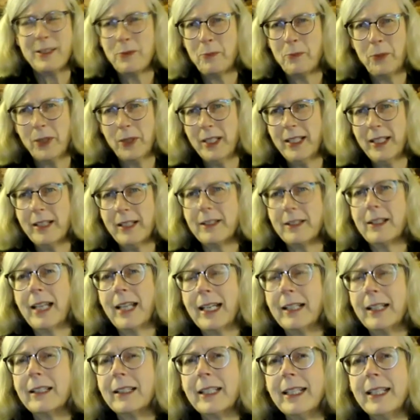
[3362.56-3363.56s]
pretty
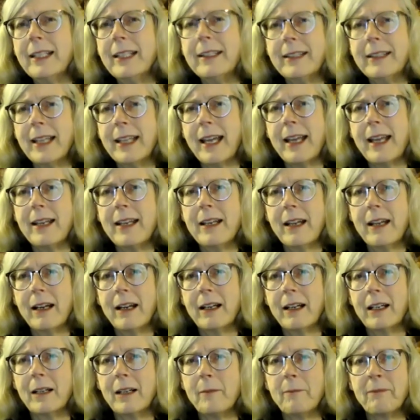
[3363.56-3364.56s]
unlikely that
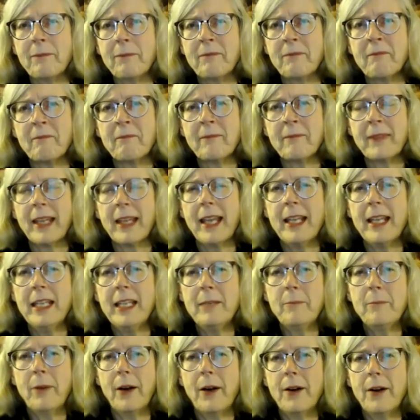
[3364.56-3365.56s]
um,
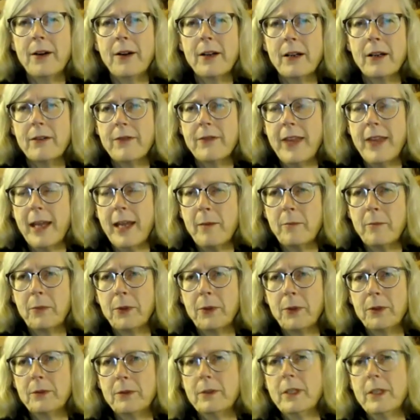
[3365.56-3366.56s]
any part of that
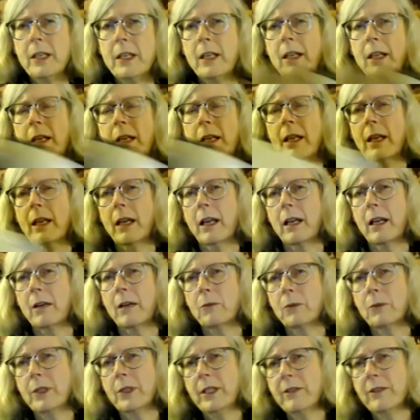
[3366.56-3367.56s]
brood uh,
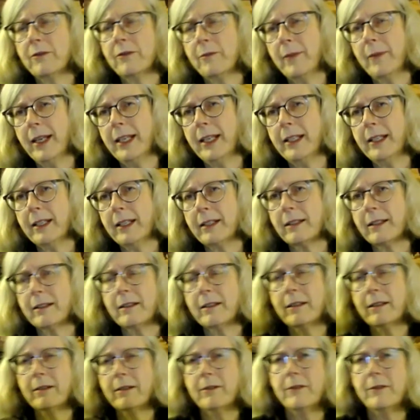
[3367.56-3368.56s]
would have made it
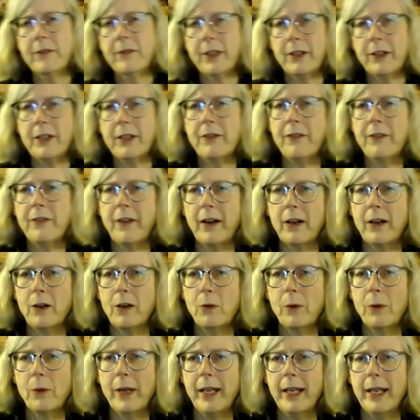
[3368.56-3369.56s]
very far
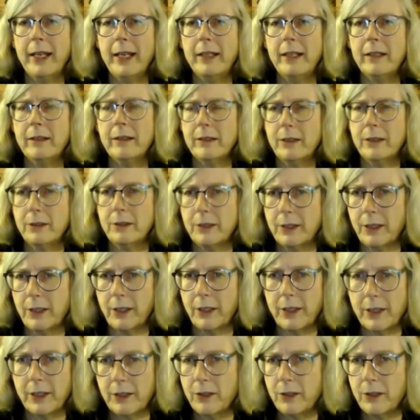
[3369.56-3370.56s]
away to
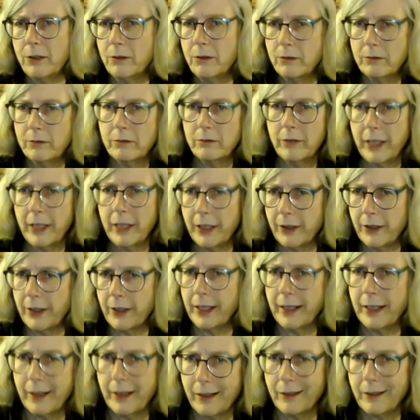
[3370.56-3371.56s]
start a new
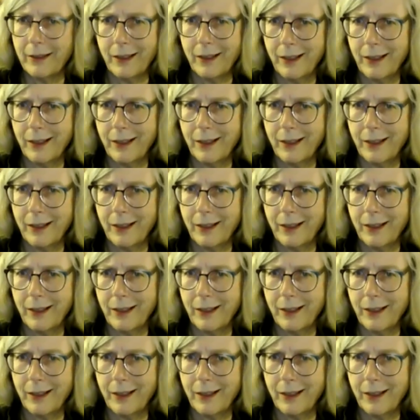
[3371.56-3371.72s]
area.